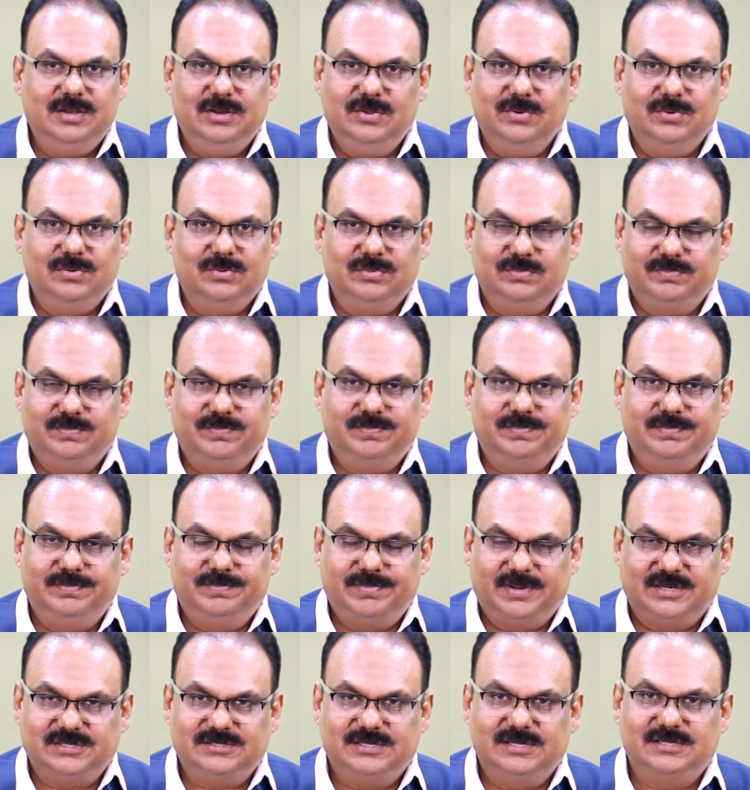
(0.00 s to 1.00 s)
new
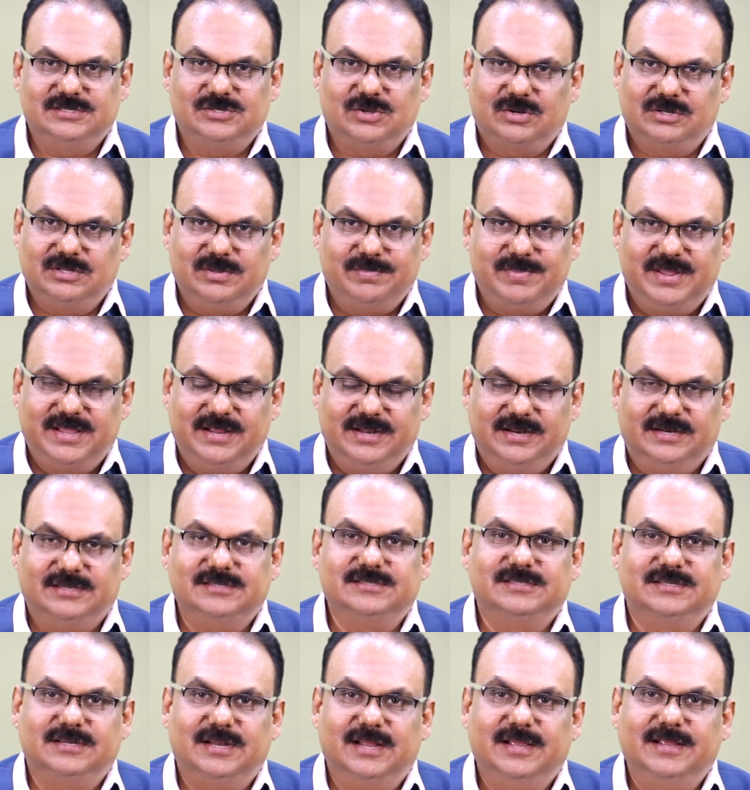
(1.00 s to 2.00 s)
persons or the
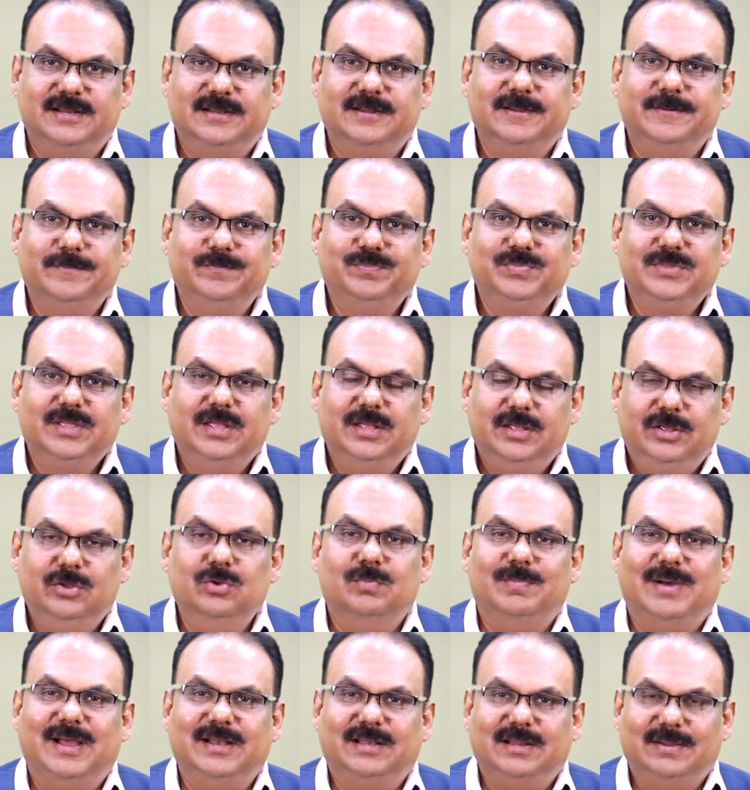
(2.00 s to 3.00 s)
beginners, right?
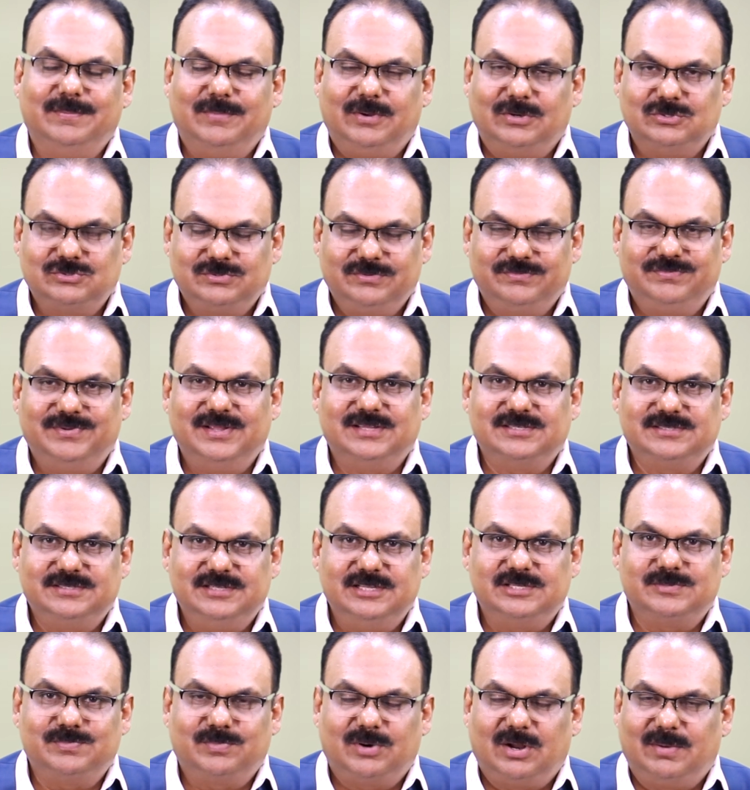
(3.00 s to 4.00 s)
You might have also faced
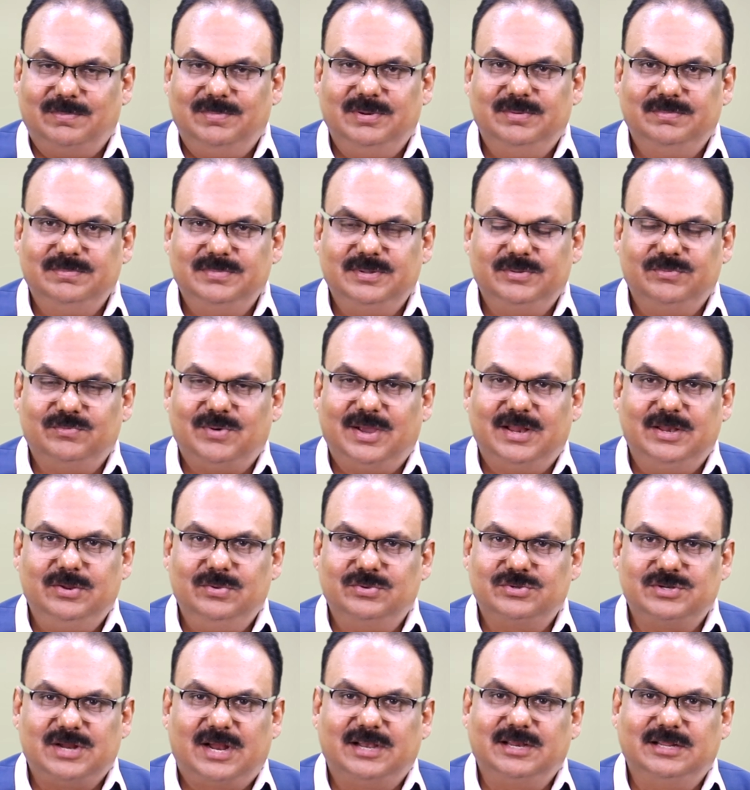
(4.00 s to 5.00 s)
this problem while
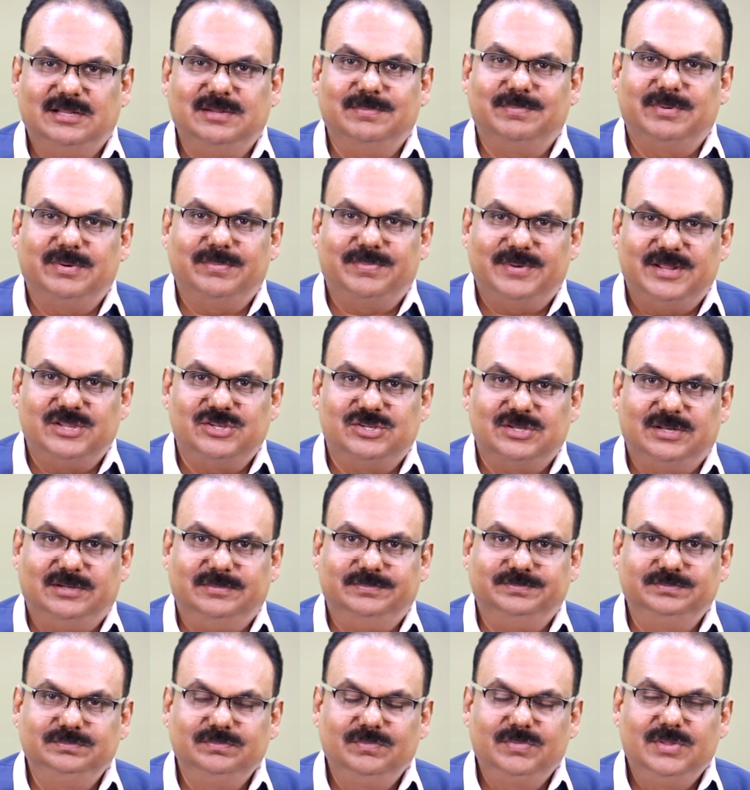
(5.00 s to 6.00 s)
you started the preparation.
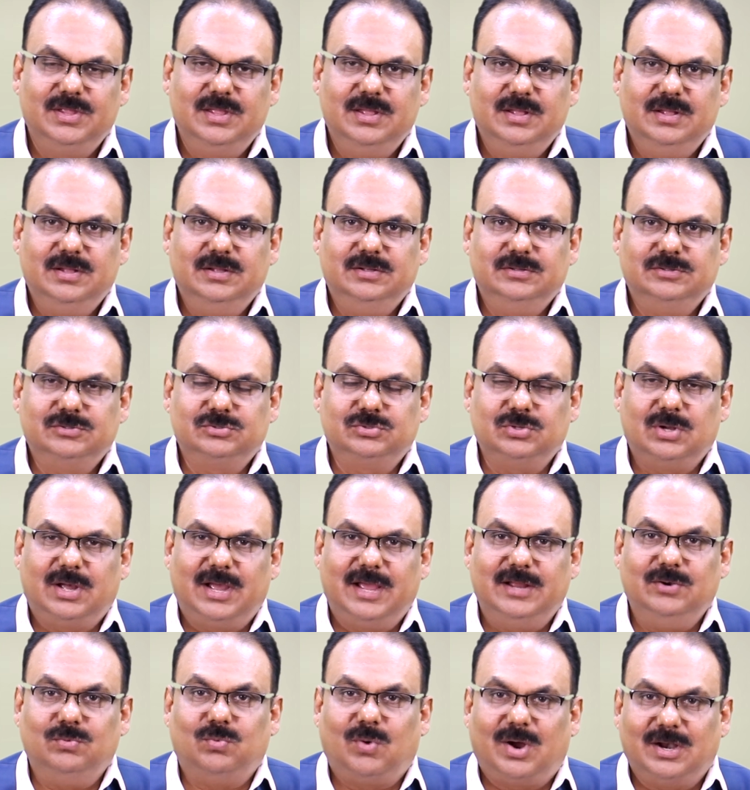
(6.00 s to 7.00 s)
So,
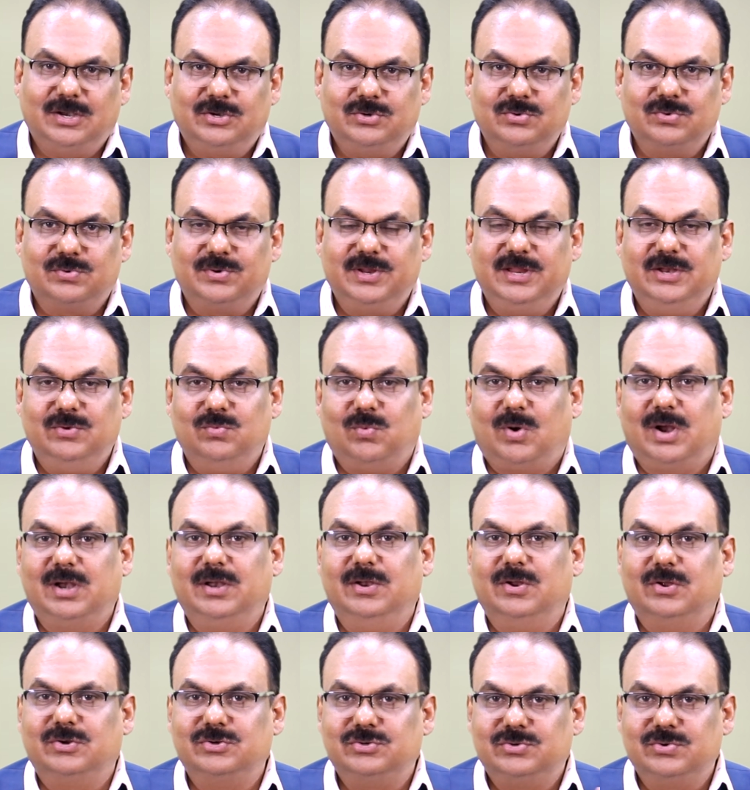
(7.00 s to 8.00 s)
and what to read,
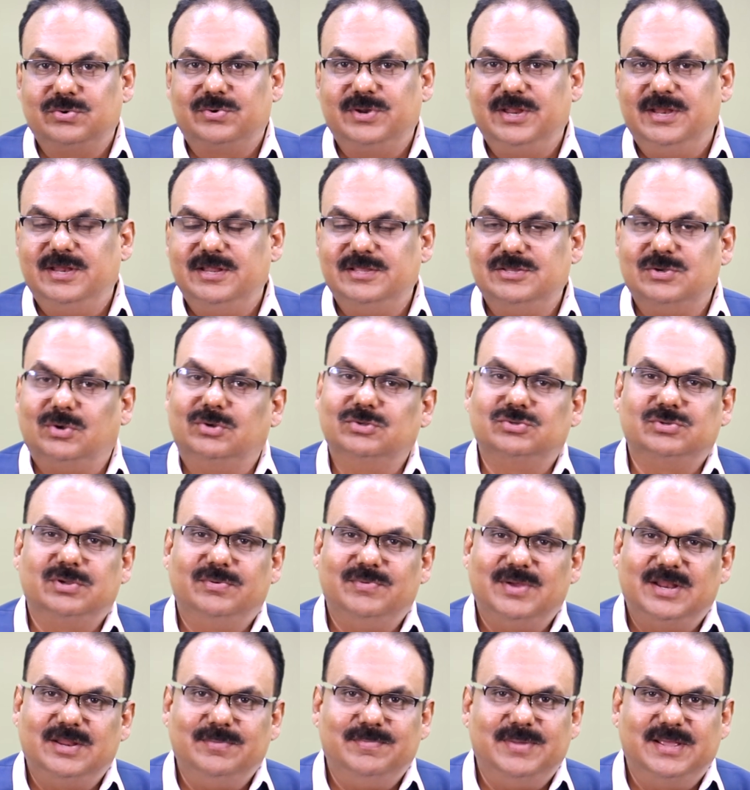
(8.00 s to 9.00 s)
what not to read is also
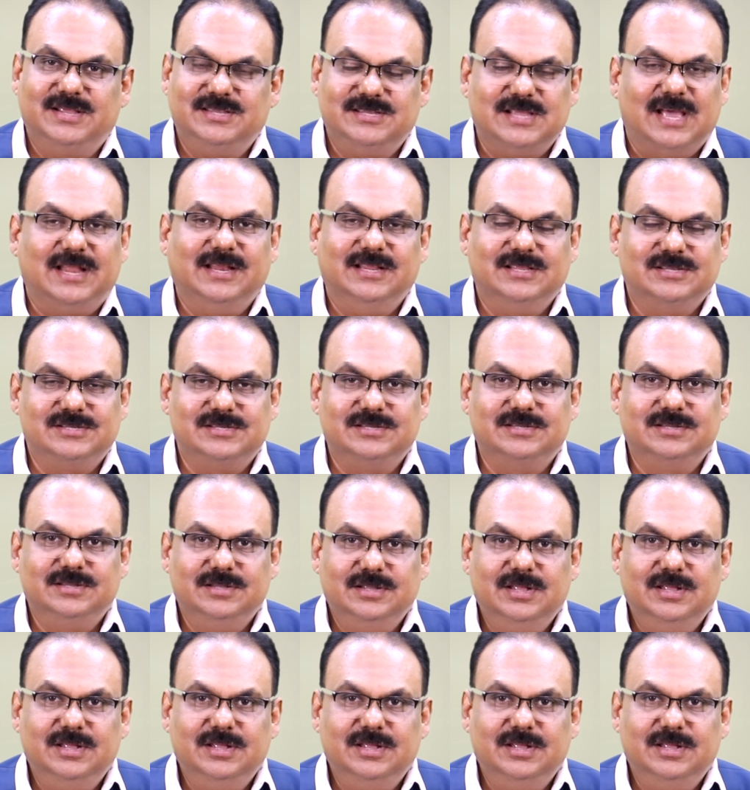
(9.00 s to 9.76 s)
a very big challenge,